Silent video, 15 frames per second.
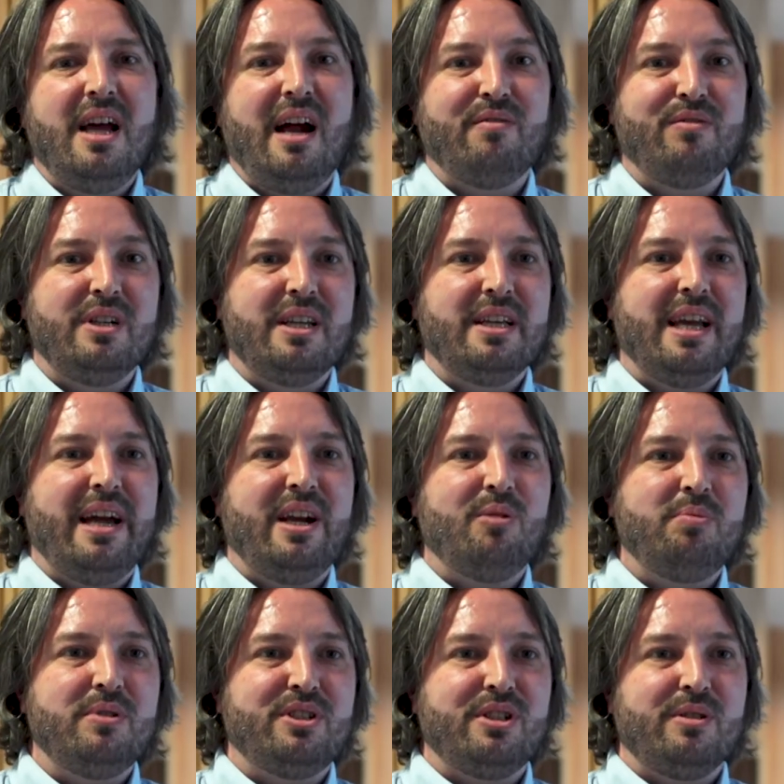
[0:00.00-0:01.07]
and really get an
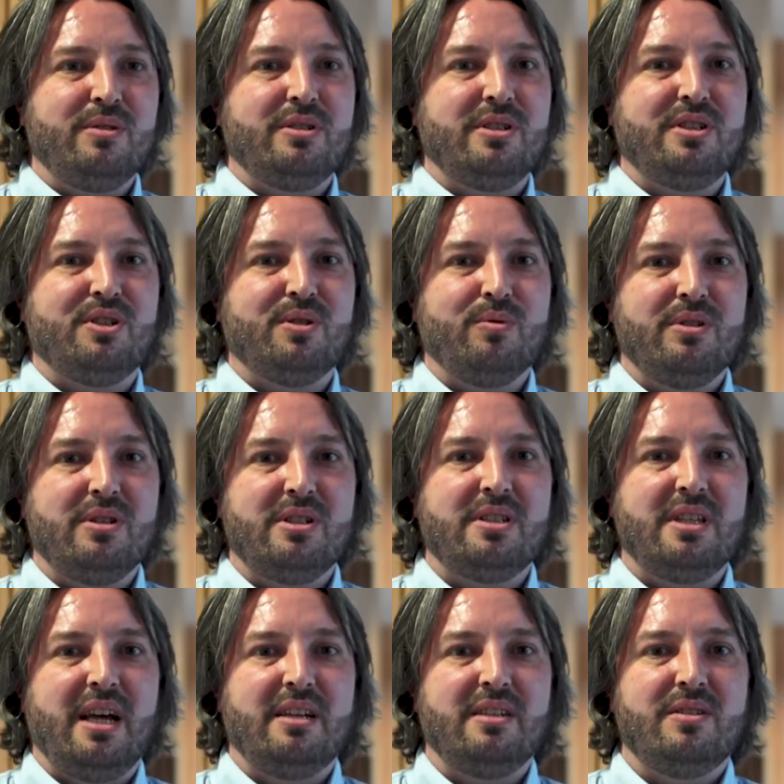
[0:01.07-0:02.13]
opportunity to
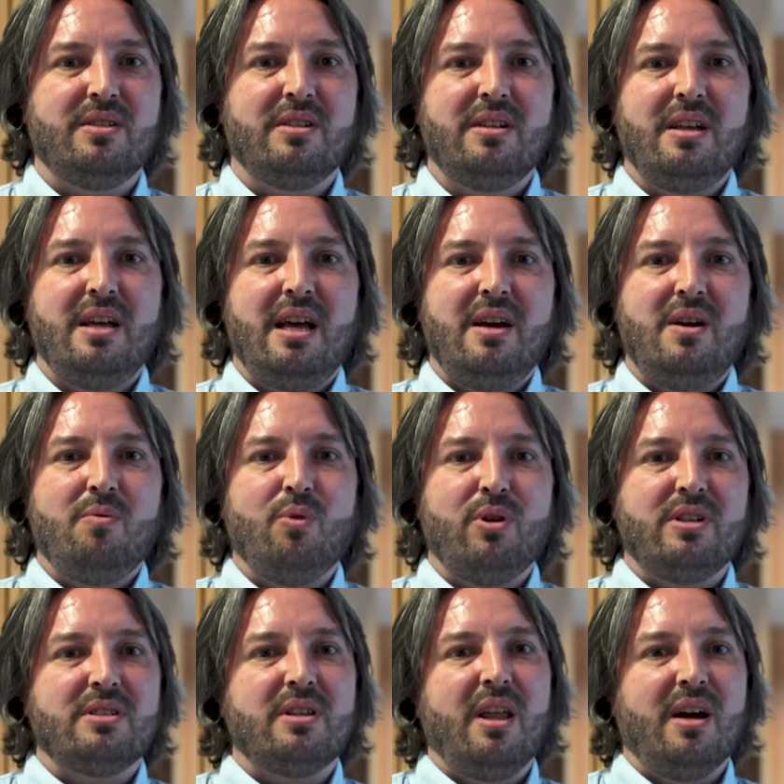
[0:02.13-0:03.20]
understand what
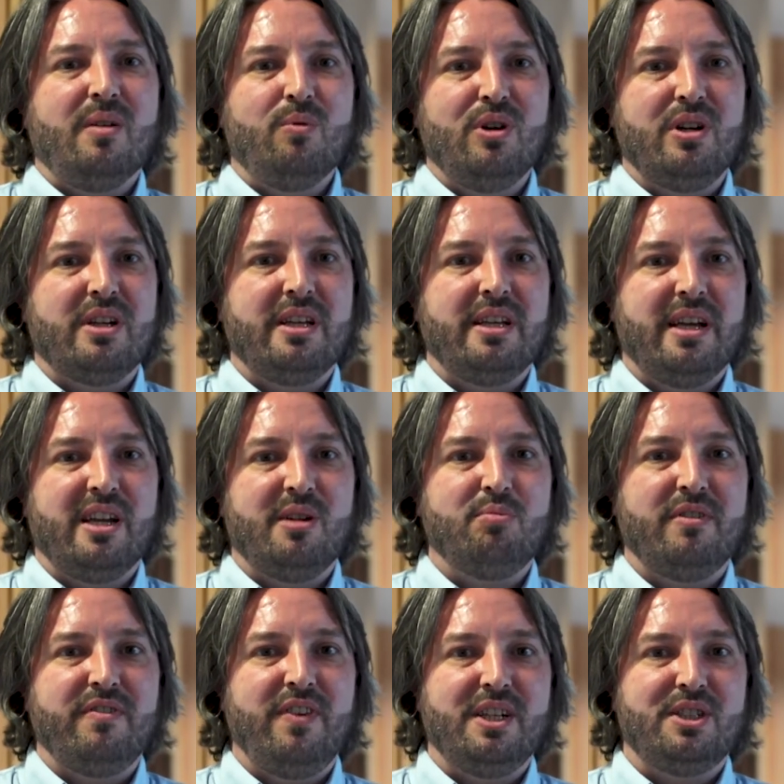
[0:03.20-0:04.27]
it's like working in a
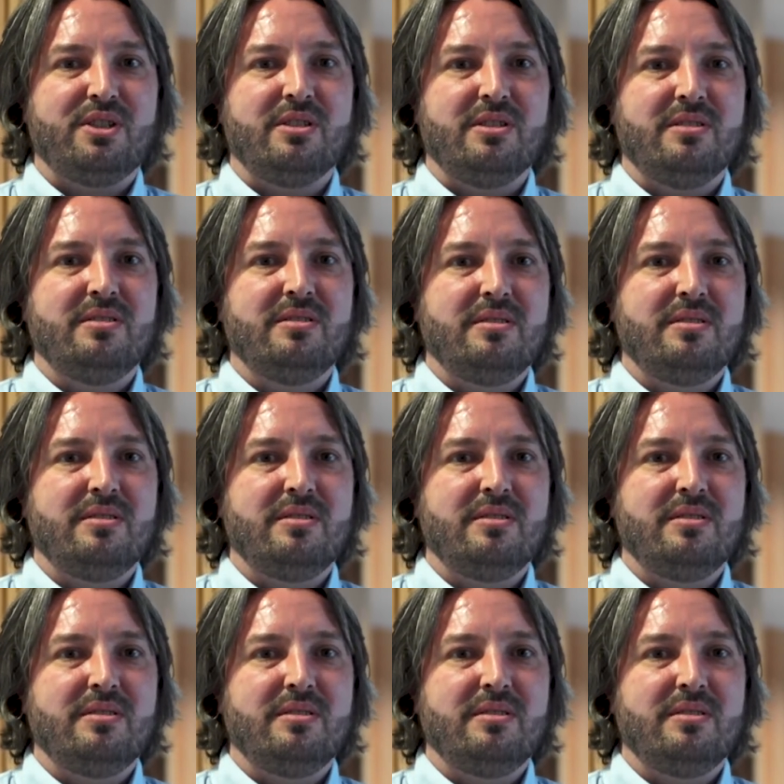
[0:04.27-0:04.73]
professional